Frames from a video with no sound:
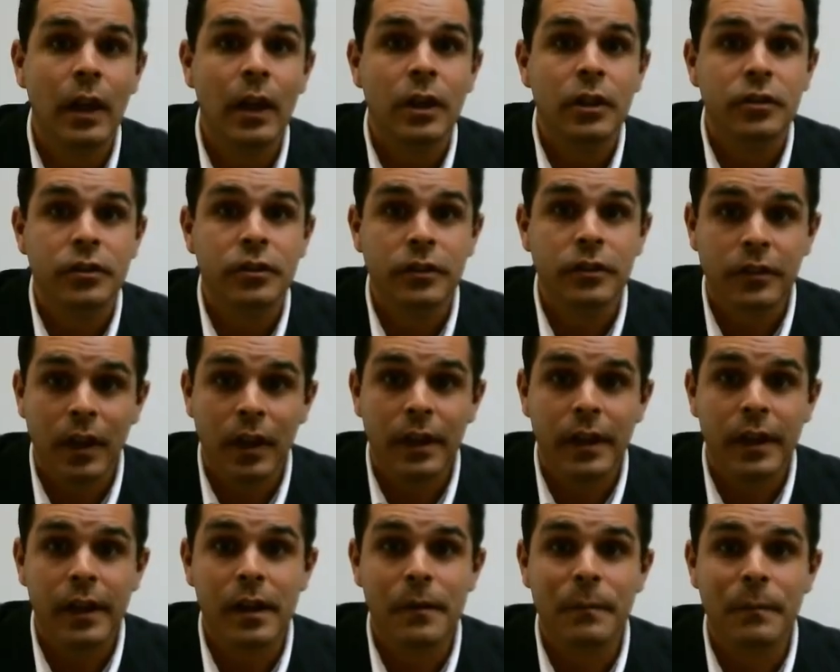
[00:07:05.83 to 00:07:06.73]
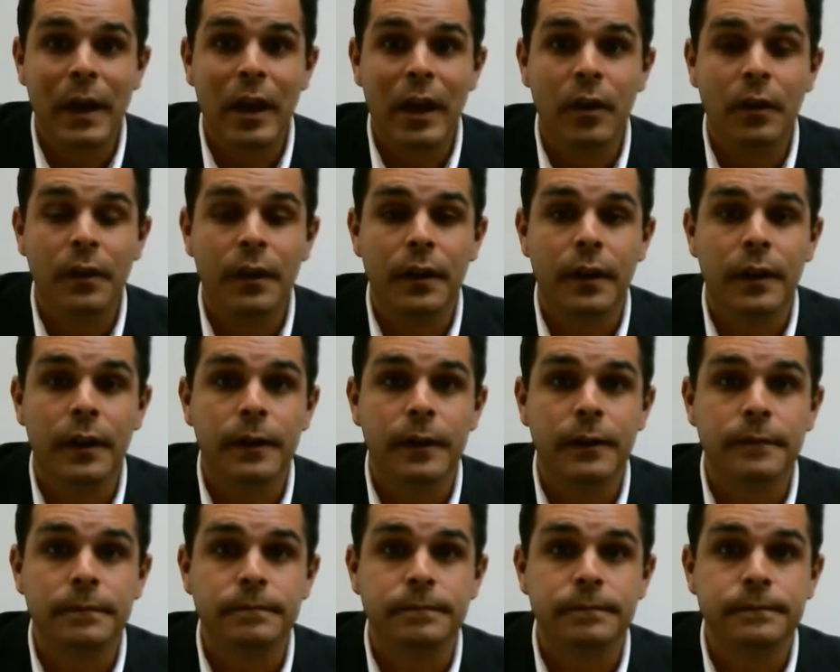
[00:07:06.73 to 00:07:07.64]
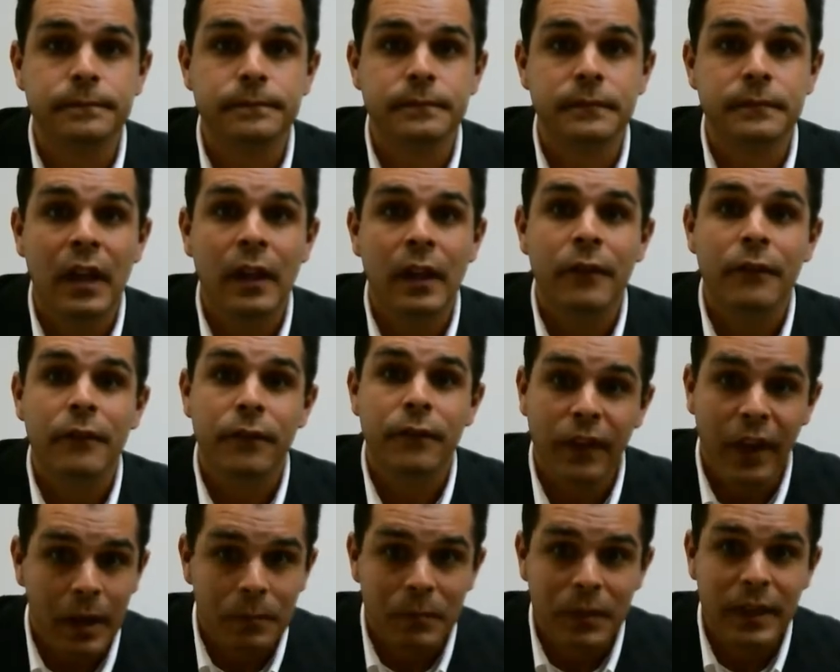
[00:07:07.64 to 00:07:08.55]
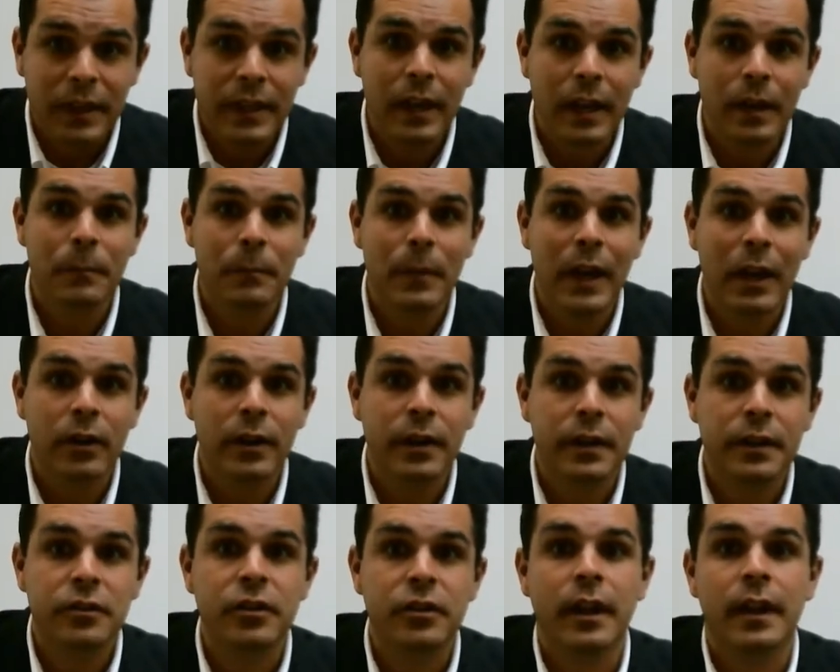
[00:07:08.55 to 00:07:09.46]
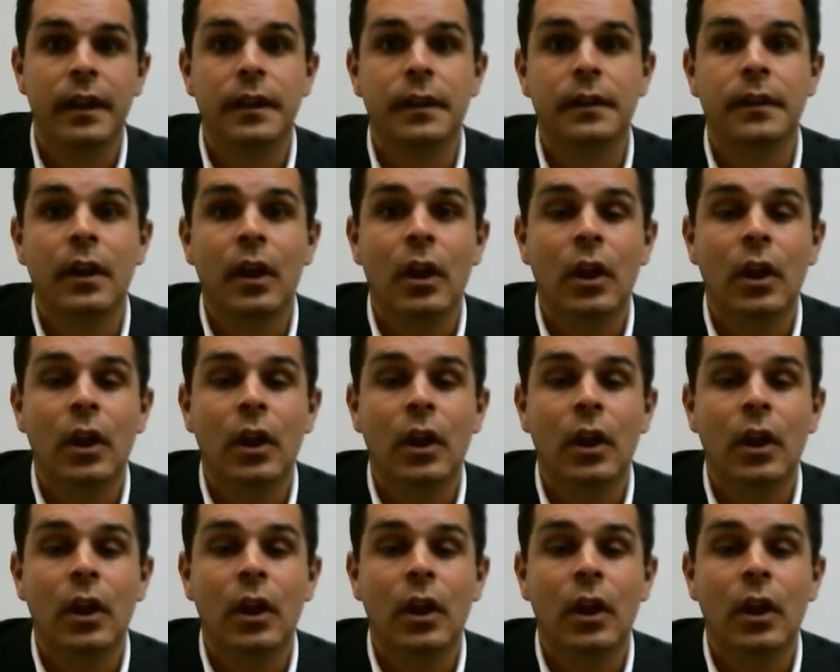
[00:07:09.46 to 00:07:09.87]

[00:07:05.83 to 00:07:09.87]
she's talking about family and marriage, and